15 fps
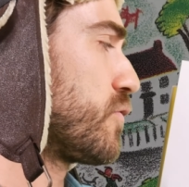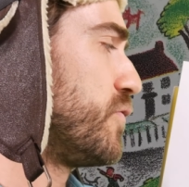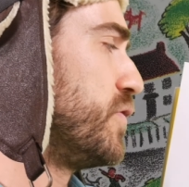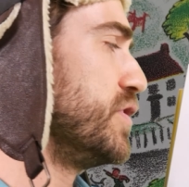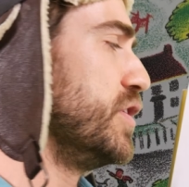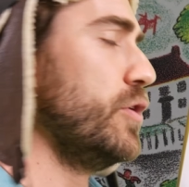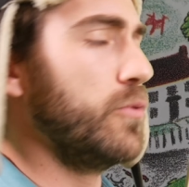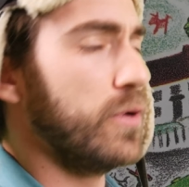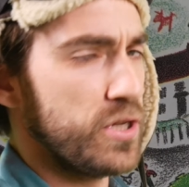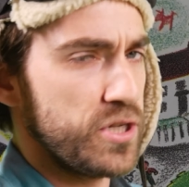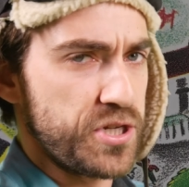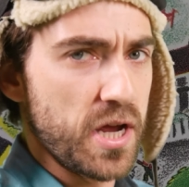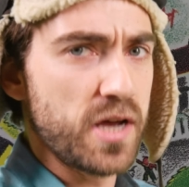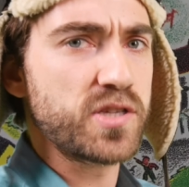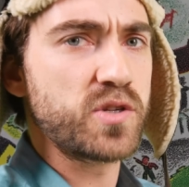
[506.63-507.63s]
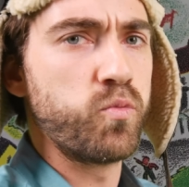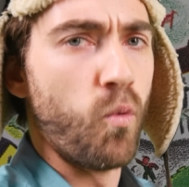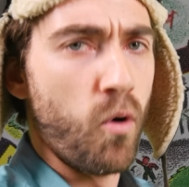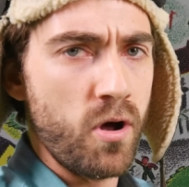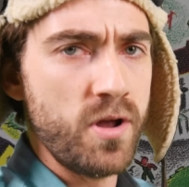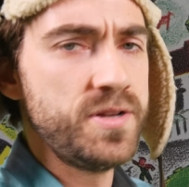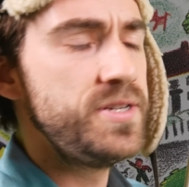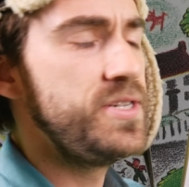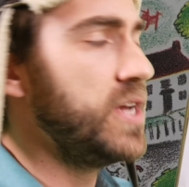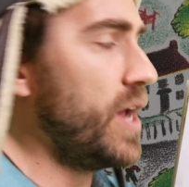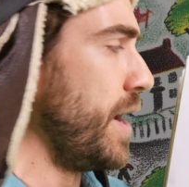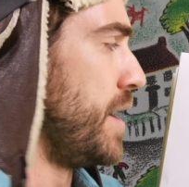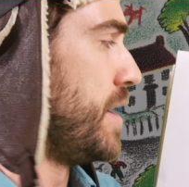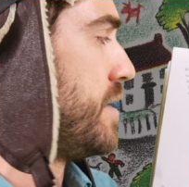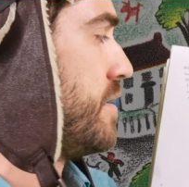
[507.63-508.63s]
for you in just one
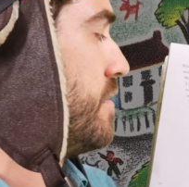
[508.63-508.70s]
day."